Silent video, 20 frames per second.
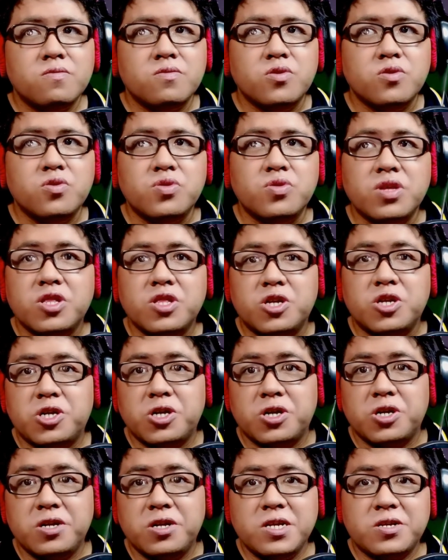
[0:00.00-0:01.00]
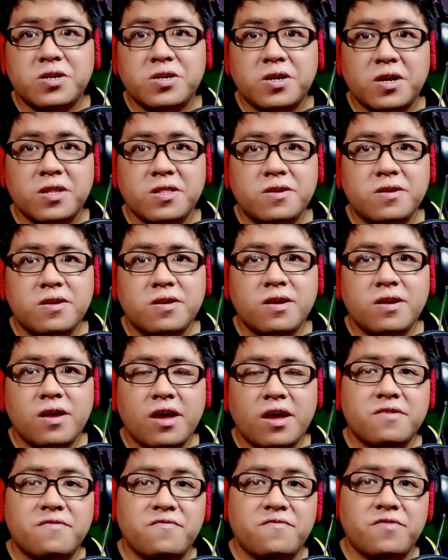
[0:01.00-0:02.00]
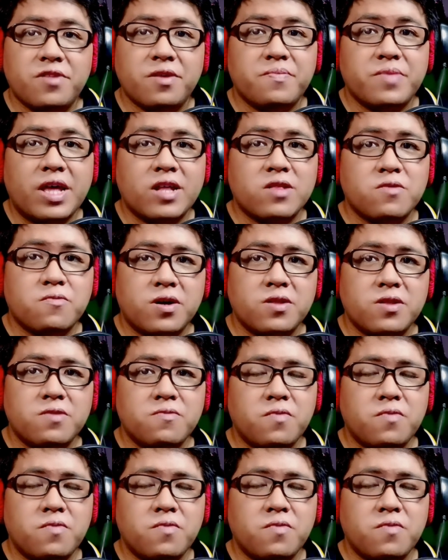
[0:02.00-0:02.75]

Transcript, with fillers: Loona the Journey trailer and flipped that one.